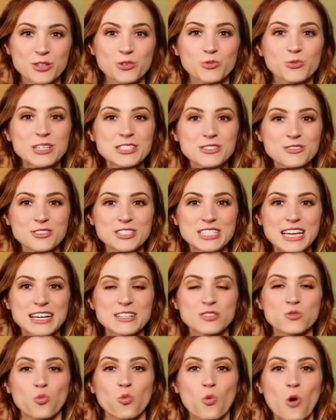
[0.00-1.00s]
your wizard
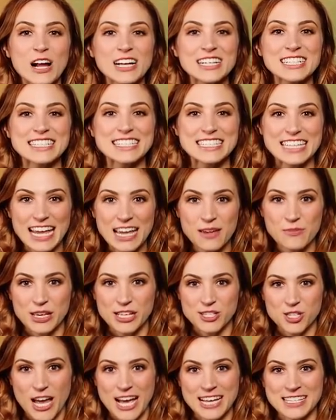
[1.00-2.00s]
takes one
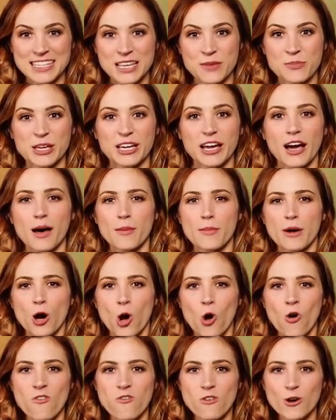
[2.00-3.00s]
damage as they become
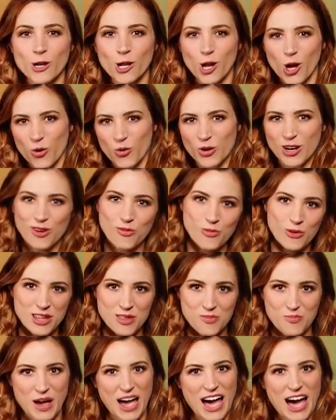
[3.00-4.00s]
overloaded
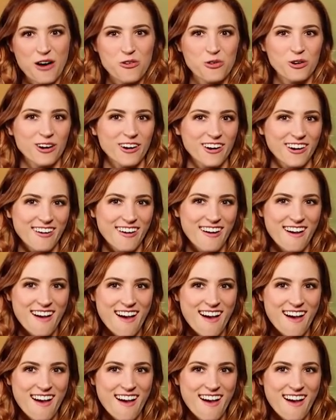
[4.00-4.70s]
with power.